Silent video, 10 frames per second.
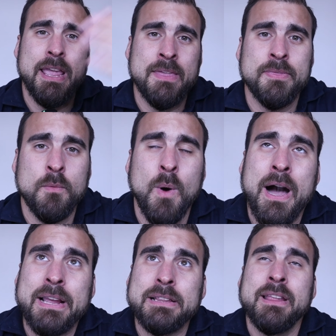in the
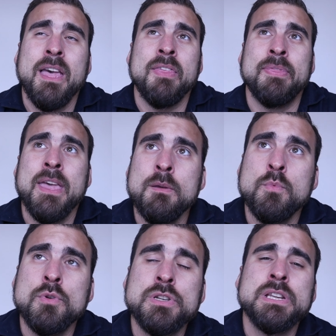wild, they
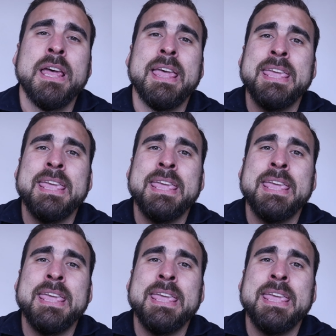would